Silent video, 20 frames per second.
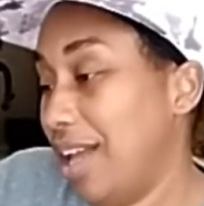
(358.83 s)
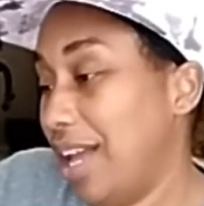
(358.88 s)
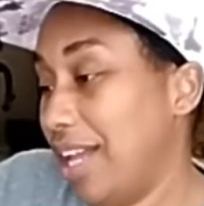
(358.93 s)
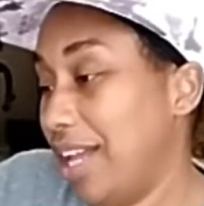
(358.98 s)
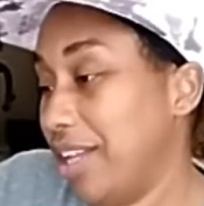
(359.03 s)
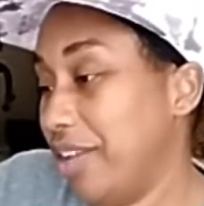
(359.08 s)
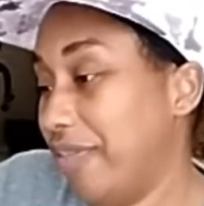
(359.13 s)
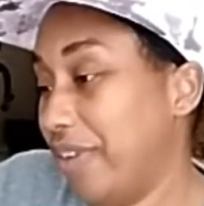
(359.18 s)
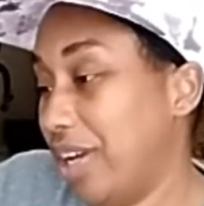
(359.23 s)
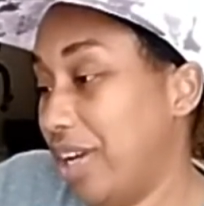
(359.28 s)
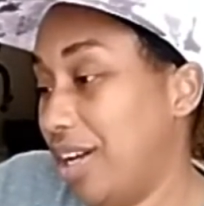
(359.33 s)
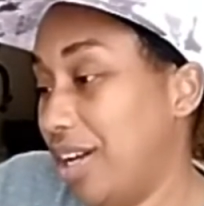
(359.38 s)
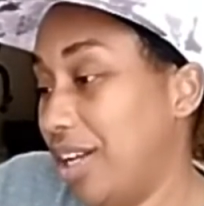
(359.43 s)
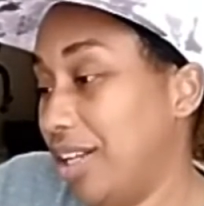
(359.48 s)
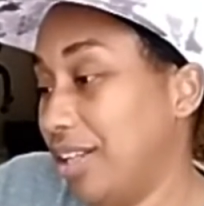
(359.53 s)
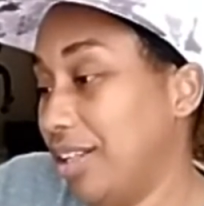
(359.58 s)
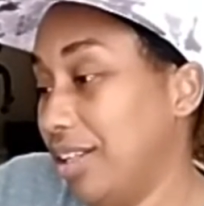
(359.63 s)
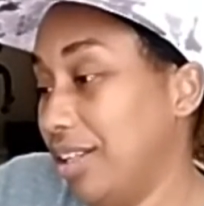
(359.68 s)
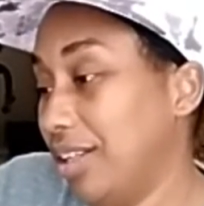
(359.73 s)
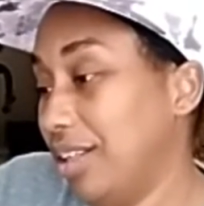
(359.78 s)
Hey,
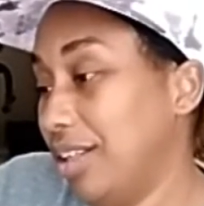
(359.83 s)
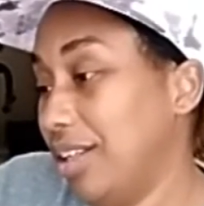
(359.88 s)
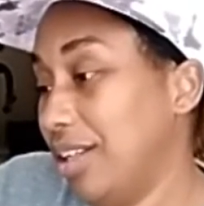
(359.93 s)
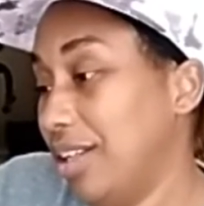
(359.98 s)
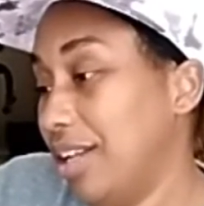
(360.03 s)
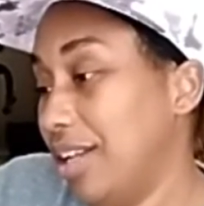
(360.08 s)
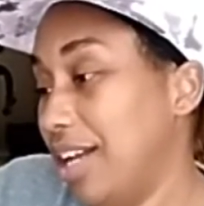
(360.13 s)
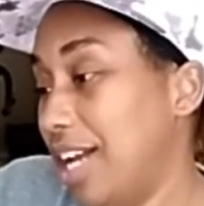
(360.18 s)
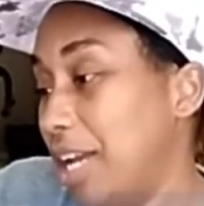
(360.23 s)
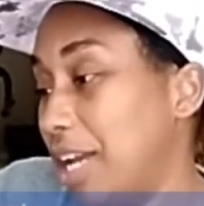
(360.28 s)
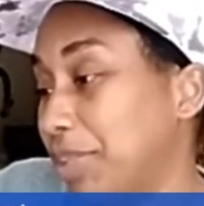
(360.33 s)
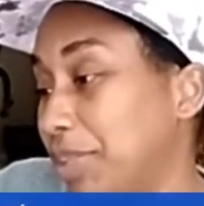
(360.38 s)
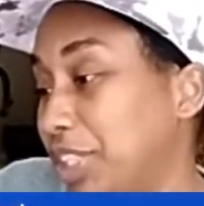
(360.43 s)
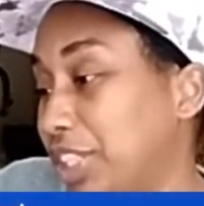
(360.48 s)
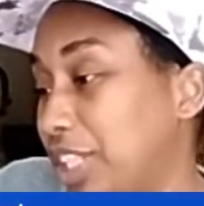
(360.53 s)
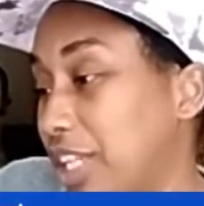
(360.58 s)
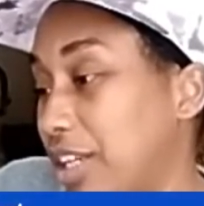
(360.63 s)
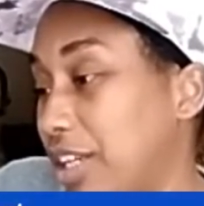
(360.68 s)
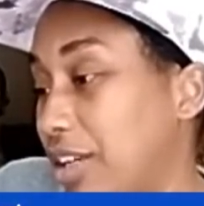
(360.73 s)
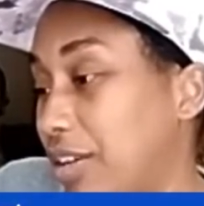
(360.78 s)
Yvonne. Hi,
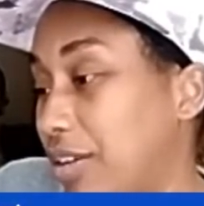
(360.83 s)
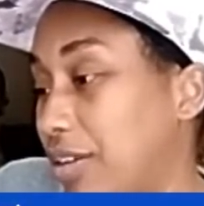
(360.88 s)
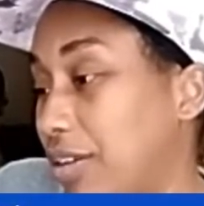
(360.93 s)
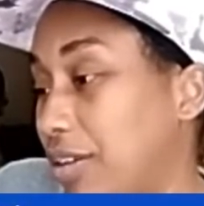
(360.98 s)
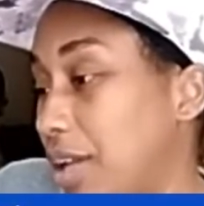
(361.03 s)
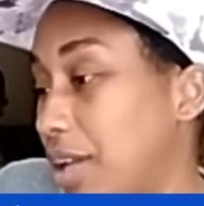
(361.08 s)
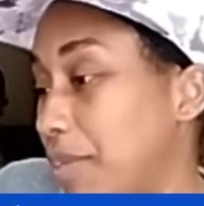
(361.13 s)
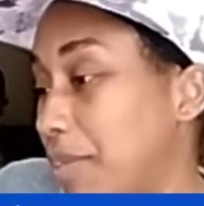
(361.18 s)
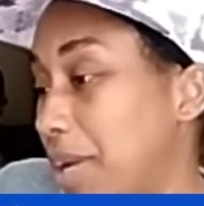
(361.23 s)
Michelle.